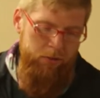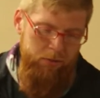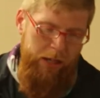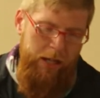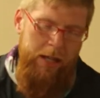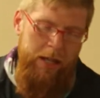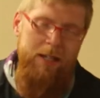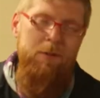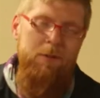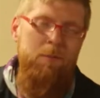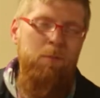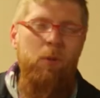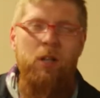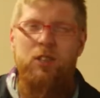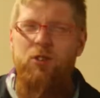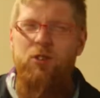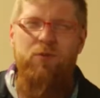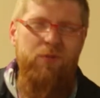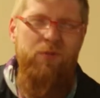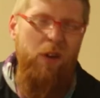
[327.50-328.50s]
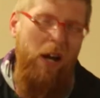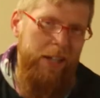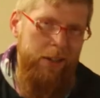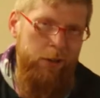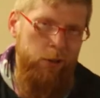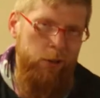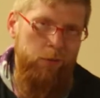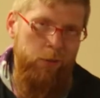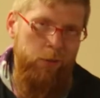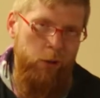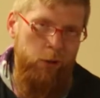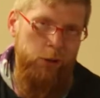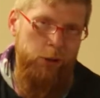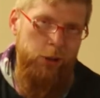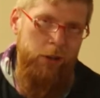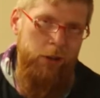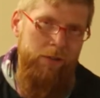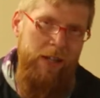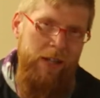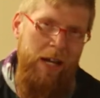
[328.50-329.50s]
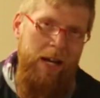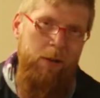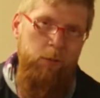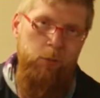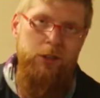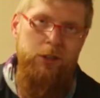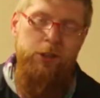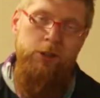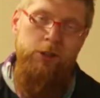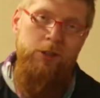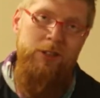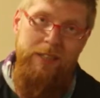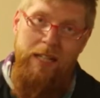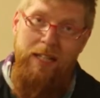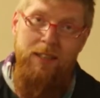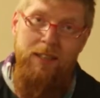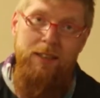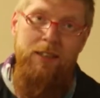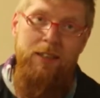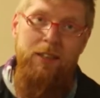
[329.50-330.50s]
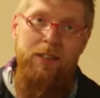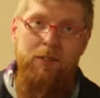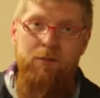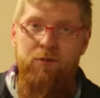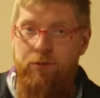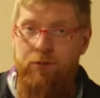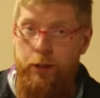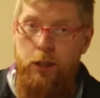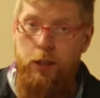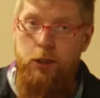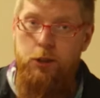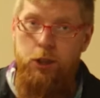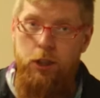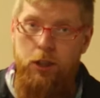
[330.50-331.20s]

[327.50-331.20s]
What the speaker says: a much finer version of that, which is sanding and finishing.